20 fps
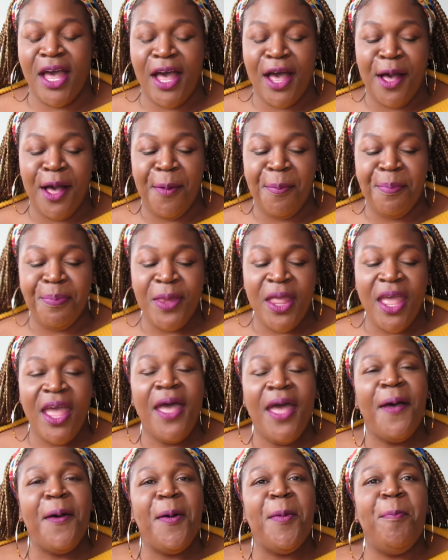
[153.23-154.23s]
Um,
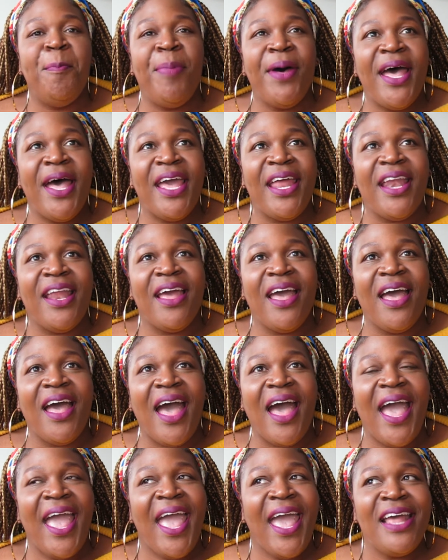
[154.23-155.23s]
but
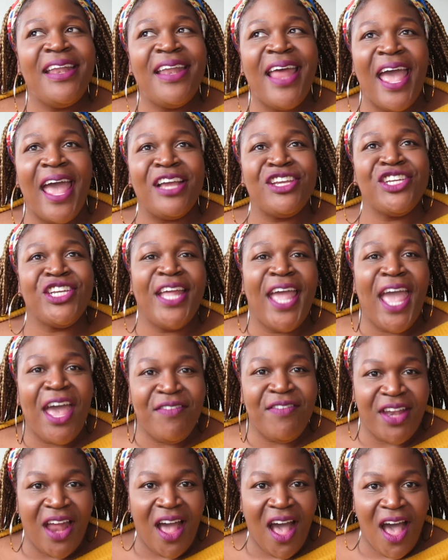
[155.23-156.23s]
I had to actually
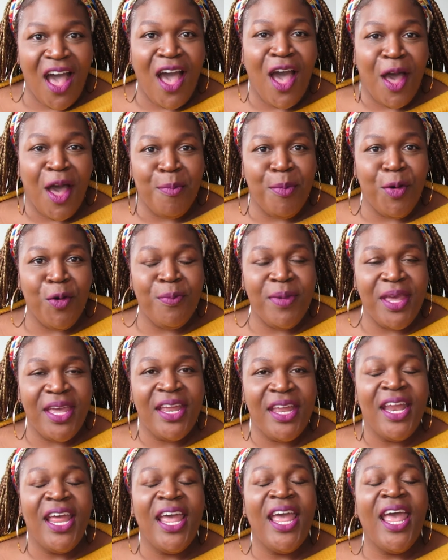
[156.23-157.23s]
have an aha
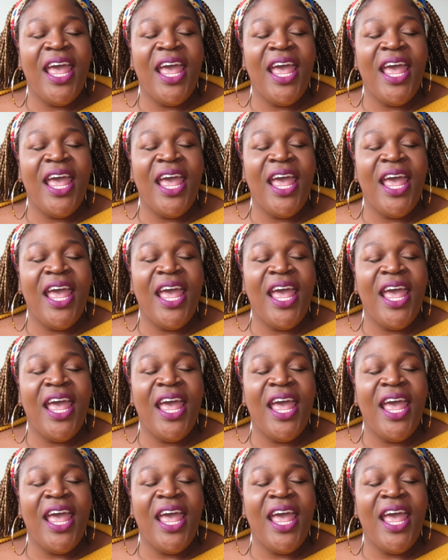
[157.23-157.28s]
moment.